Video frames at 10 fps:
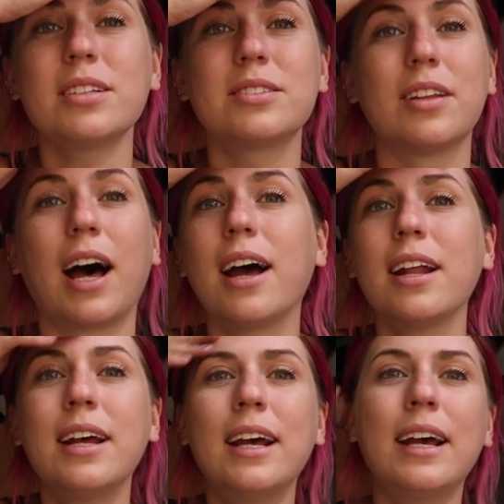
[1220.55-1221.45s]
so
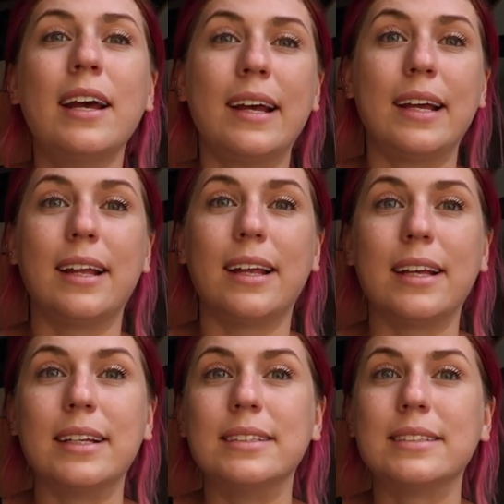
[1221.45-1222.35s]
that
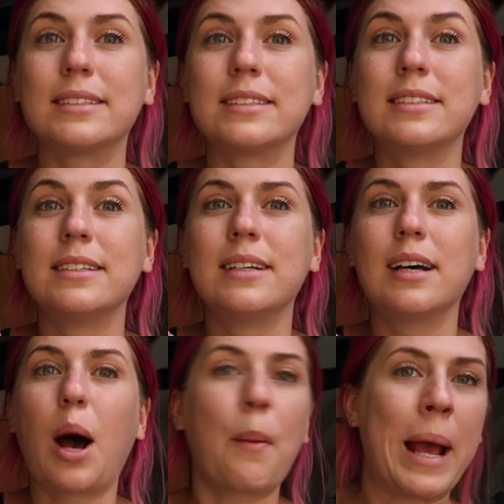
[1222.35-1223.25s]
is
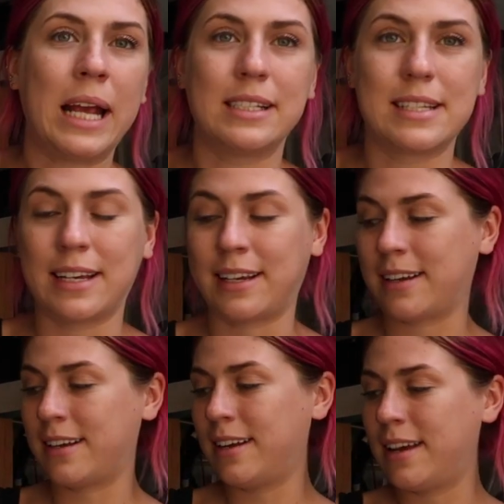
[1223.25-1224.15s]
amazing,
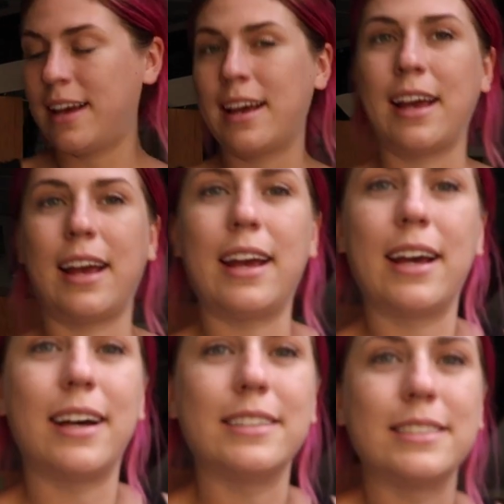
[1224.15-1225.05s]

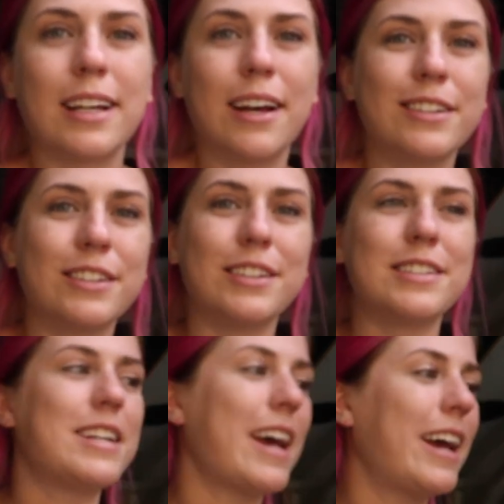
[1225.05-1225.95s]
and the
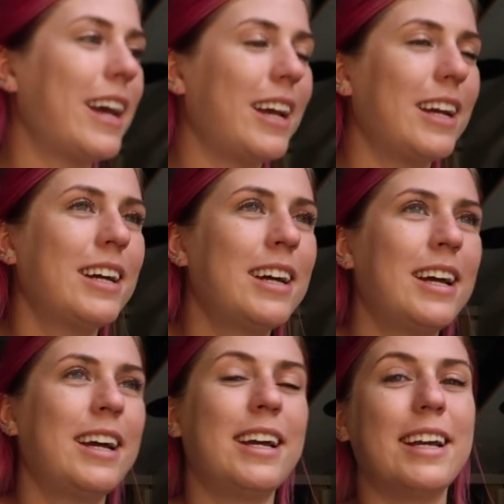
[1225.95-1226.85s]
day
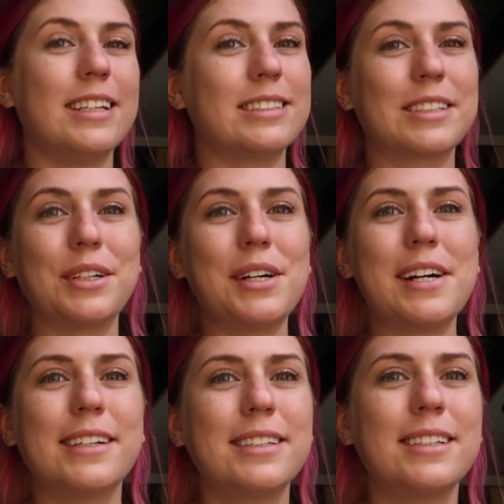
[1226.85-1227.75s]
is
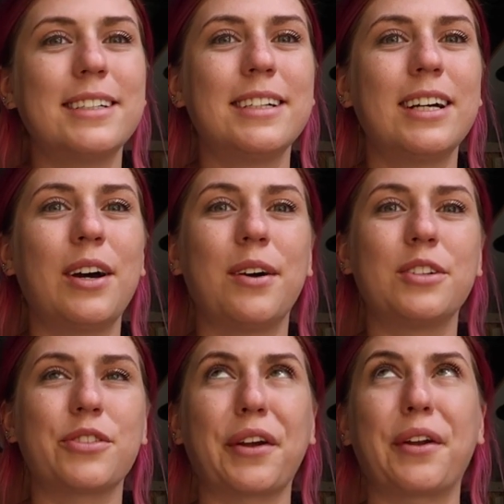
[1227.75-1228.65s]
good.
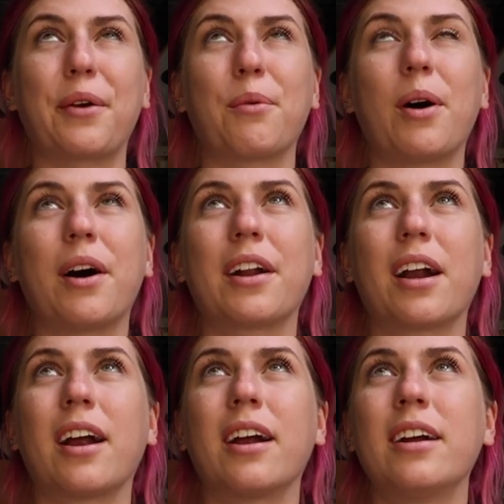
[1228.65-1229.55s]
Drinking our
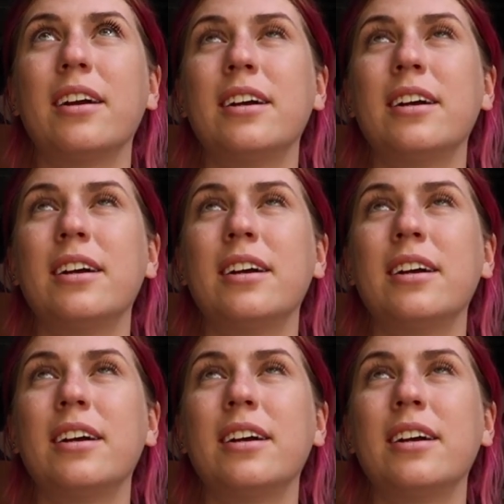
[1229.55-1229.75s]
water,